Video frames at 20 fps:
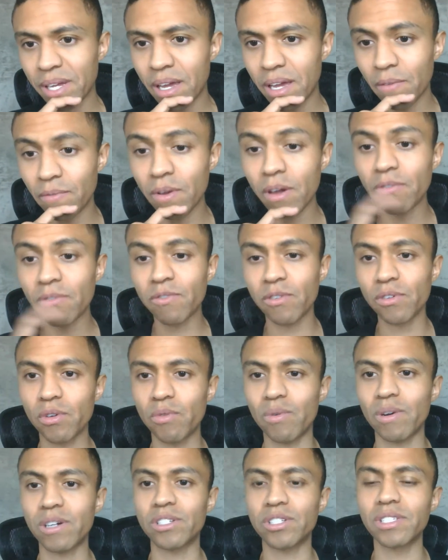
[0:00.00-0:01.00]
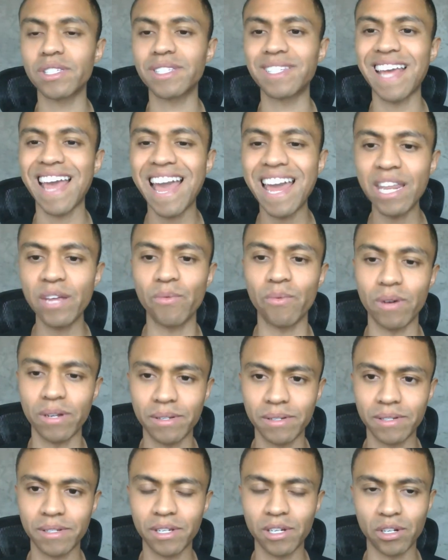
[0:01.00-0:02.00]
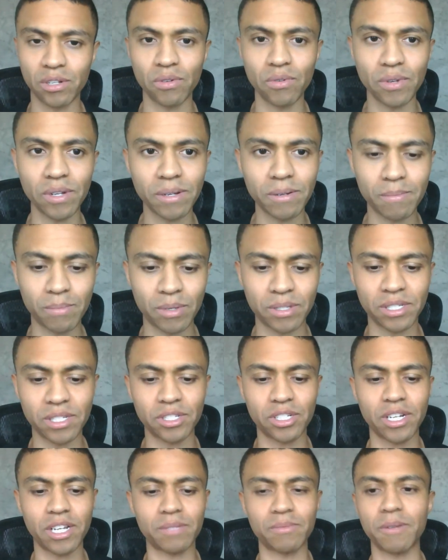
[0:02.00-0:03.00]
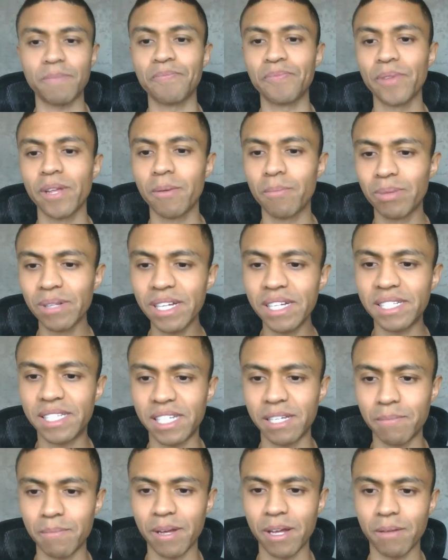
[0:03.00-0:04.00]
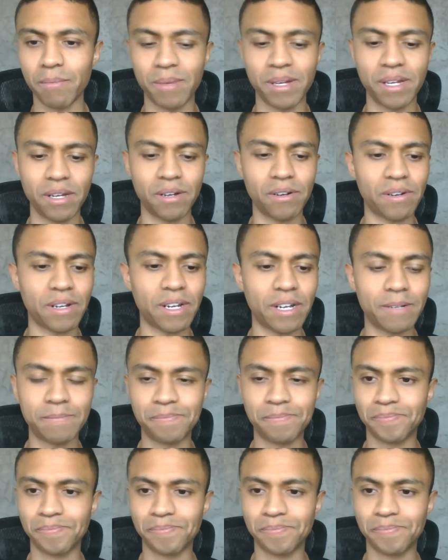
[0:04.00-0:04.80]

If you have questions, anyone, including Princess Jasmine, please email me. Okay.